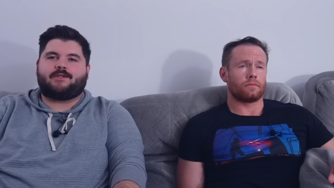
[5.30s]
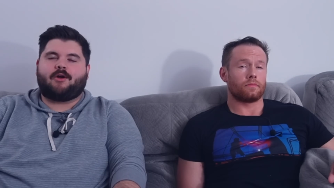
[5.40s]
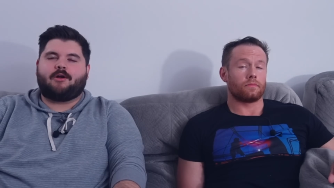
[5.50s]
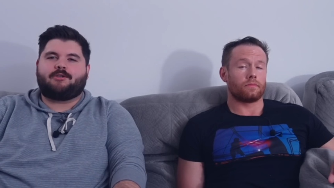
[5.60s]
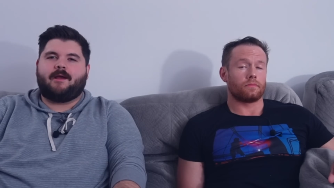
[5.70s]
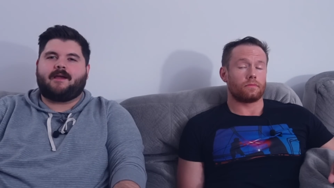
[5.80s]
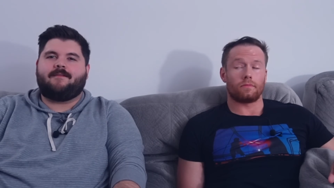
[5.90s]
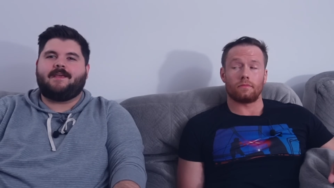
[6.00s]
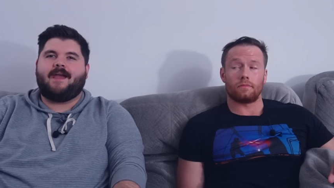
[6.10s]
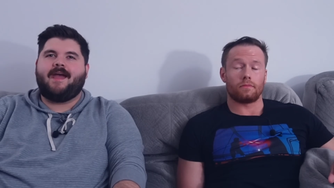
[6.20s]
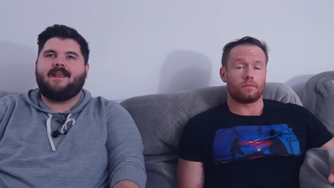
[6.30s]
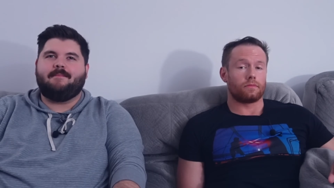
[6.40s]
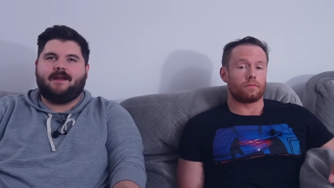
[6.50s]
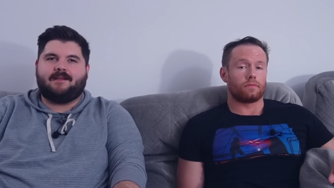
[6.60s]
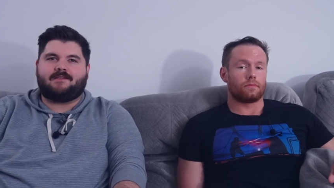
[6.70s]
Speaker 1: Star Trek The
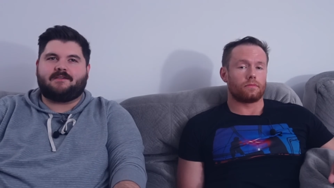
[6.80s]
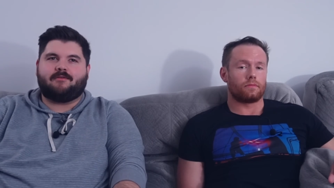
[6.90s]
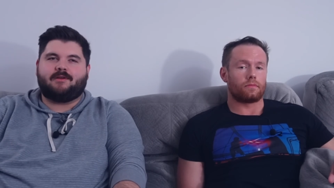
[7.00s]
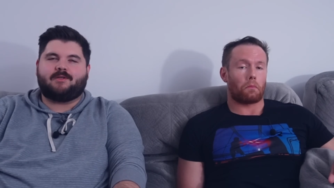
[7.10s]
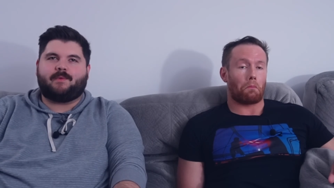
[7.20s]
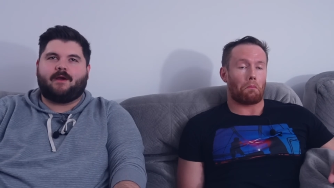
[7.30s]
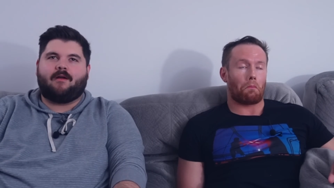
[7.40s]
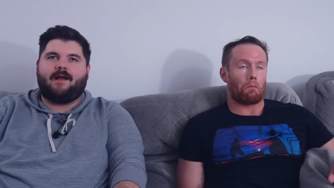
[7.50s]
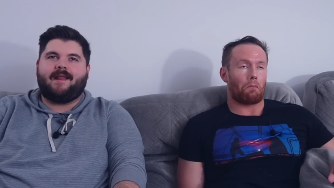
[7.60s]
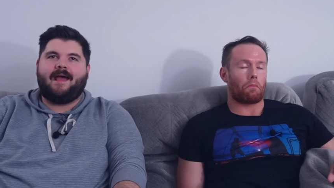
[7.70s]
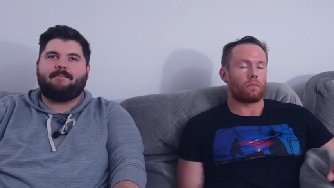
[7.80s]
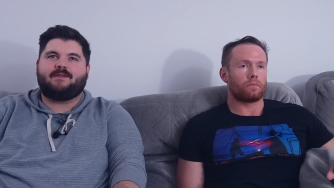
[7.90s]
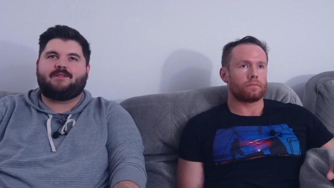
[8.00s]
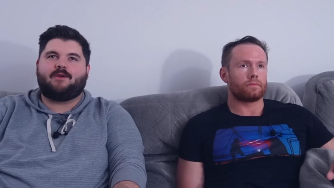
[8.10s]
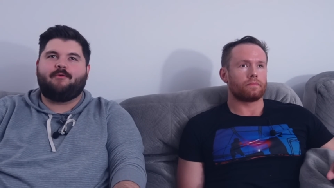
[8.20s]
Animated Series. We are on
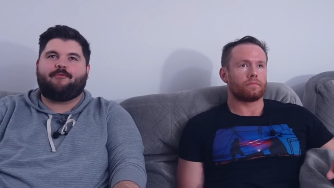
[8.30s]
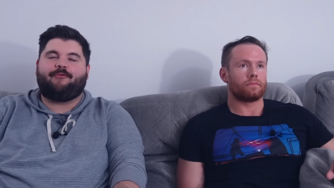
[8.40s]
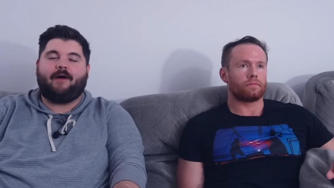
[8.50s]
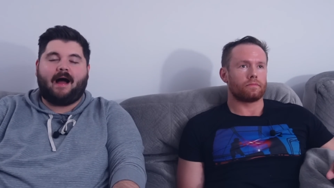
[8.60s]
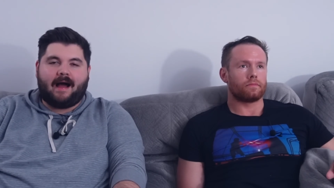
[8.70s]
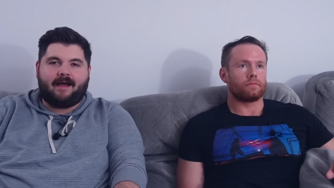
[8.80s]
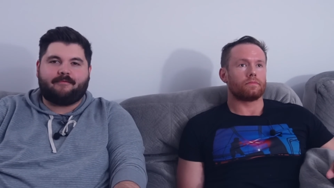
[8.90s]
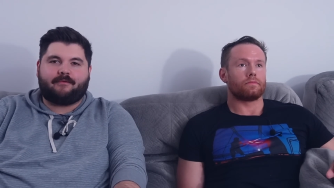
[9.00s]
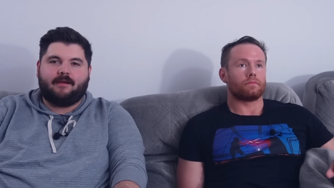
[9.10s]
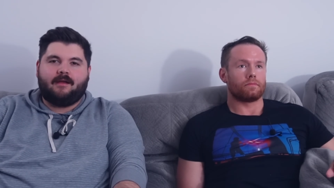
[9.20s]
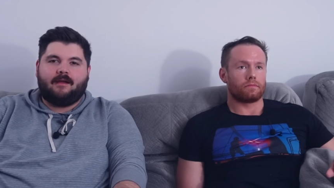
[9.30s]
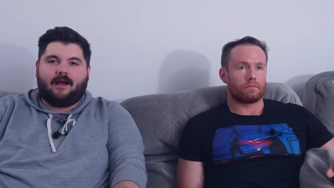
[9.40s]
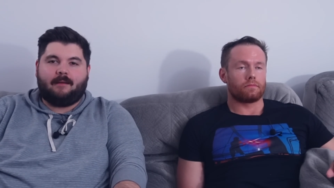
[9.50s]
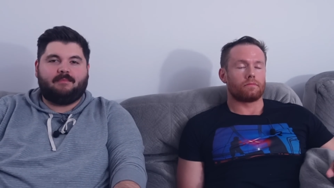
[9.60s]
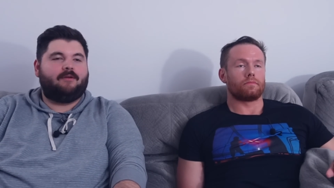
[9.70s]
Episode 5.
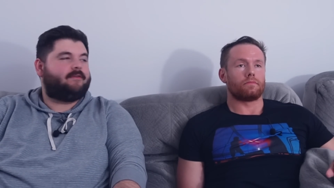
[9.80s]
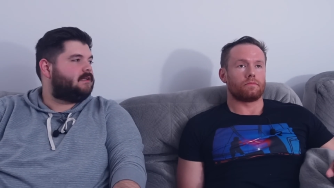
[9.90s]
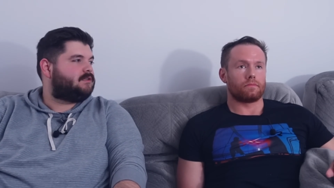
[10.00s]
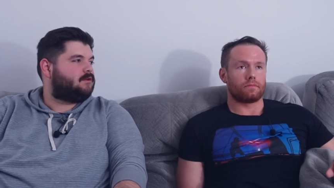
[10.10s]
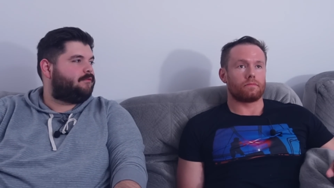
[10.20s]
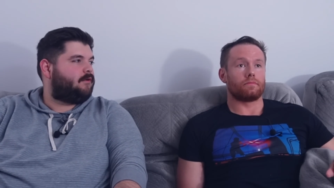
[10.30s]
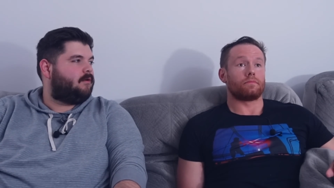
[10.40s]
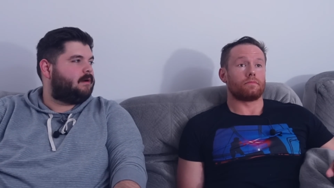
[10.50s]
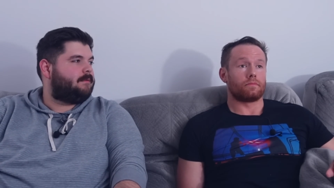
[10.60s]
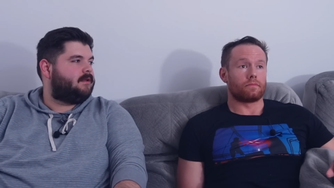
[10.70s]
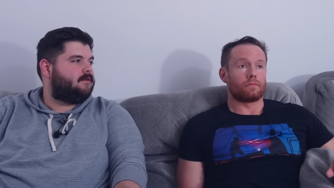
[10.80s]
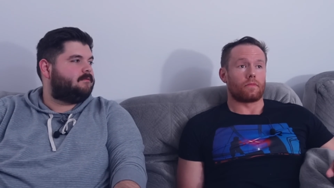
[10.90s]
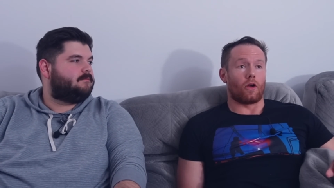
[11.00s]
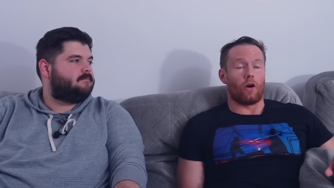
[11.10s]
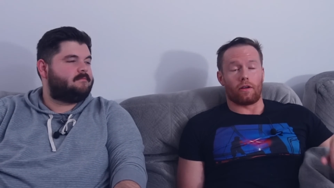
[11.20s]
I'm loving it so far. What about
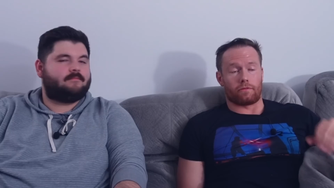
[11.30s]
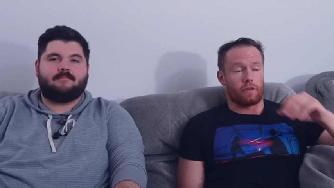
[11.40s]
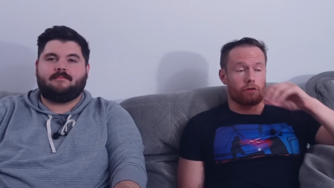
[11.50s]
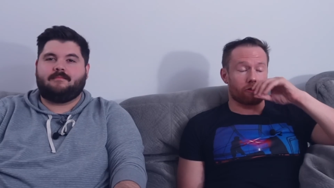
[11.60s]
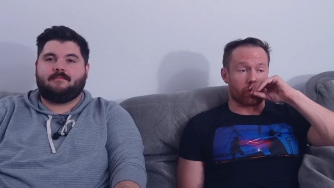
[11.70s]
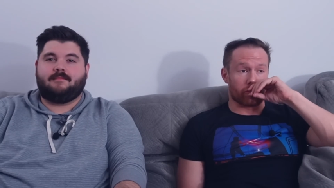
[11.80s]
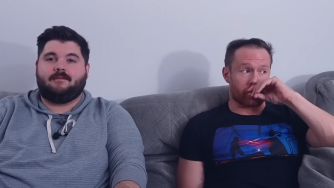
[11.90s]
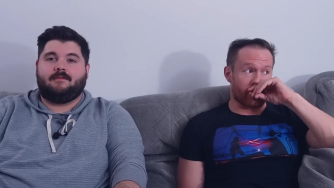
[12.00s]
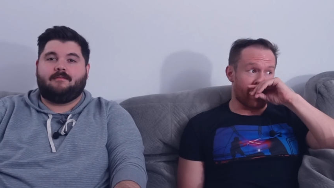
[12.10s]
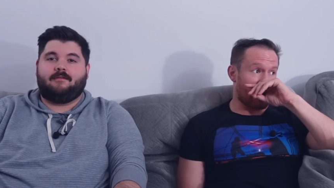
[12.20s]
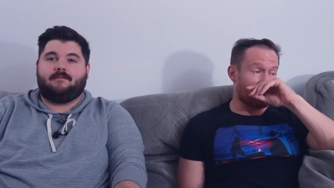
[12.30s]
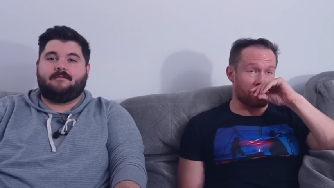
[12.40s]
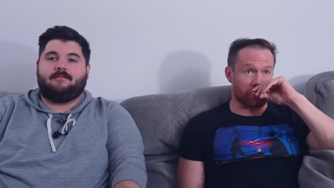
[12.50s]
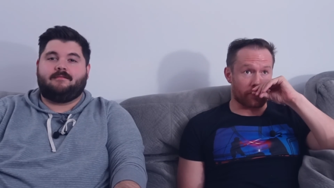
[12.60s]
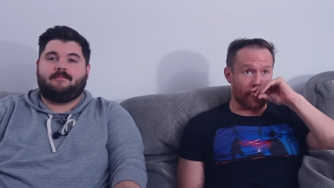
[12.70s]
you?
Speaker 2: Oh, this show is great. I've
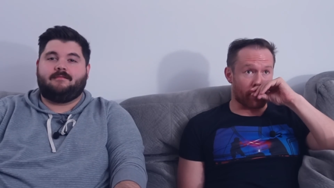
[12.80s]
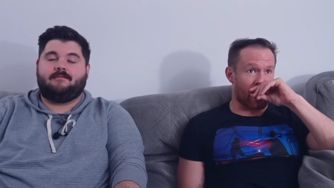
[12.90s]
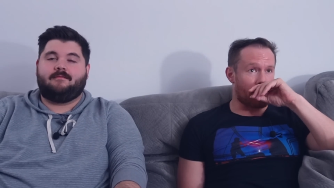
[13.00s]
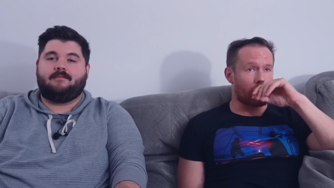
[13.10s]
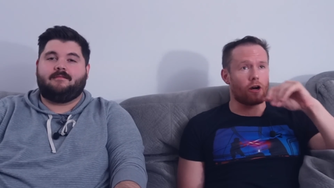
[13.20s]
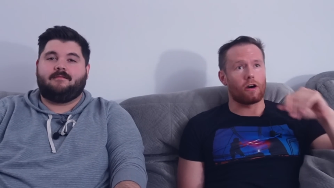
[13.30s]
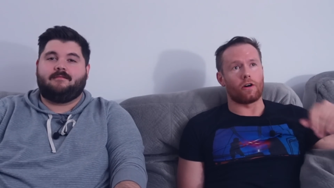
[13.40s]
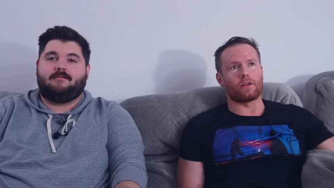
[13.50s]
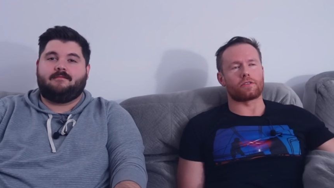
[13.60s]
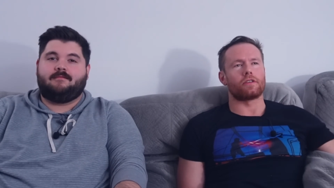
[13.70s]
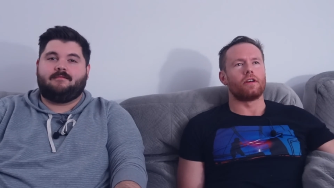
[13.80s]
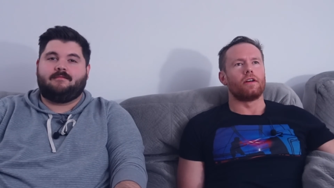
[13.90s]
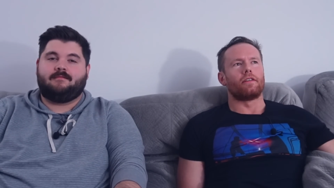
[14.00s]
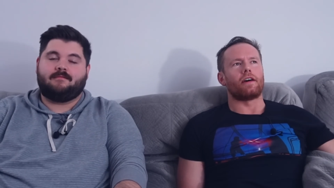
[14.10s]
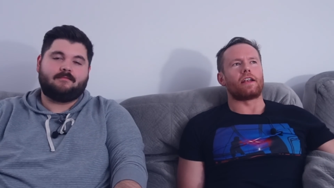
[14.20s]
seen some people comment, oh, it's
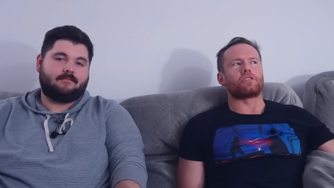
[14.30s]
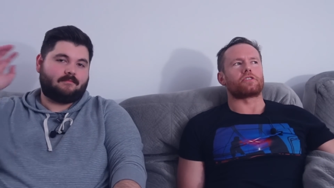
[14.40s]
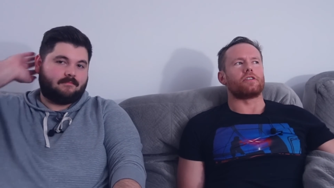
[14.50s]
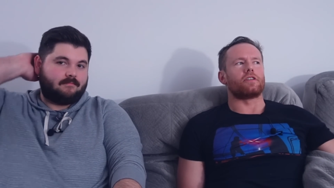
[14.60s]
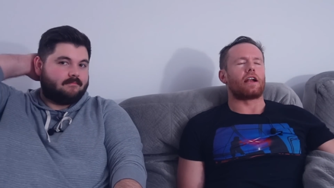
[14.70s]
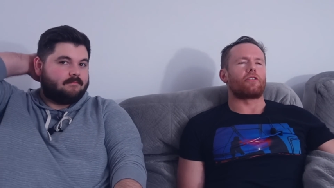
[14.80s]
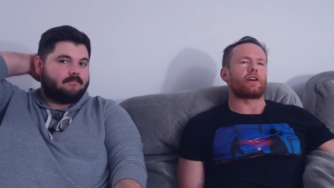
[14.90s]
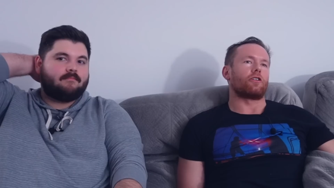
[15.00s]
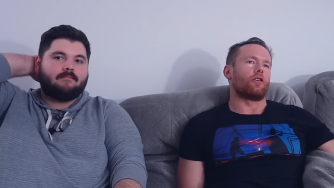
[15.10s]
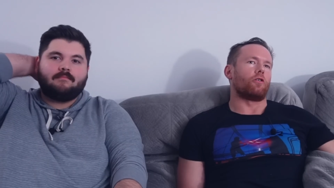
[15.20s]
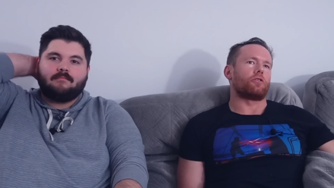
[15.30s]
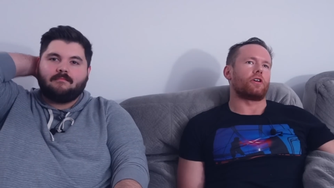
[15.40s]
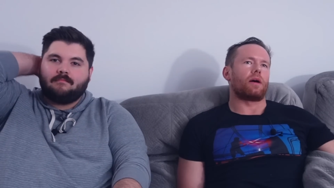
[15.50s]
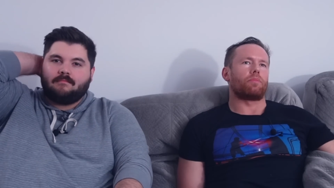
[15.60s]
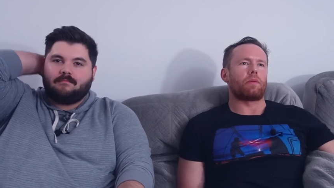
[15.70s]
not as good. I don't think it'll hold
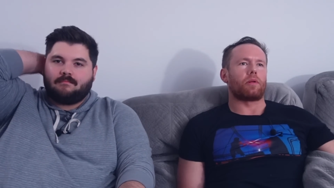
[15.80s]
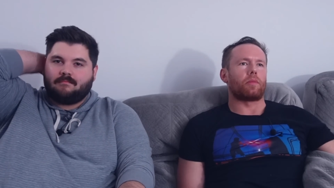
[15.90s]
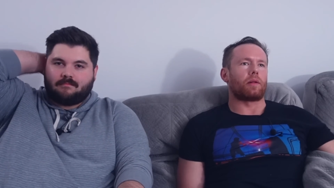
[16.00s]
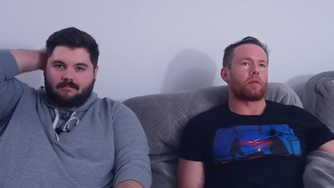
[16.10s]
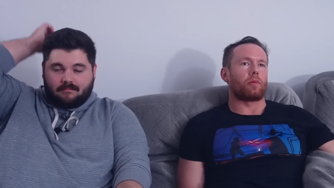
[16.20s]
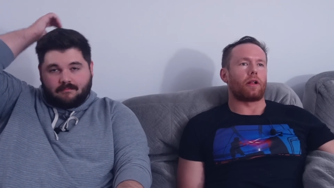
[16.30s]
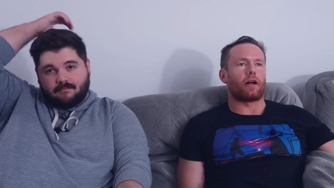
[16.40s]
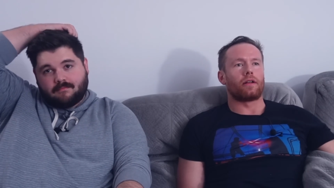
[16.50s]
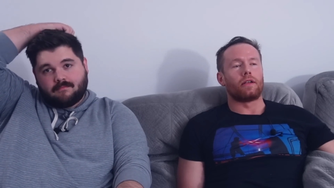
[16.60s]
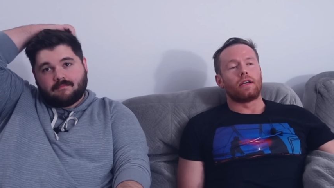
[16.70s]
up, blah, blah, blah, blah, blah.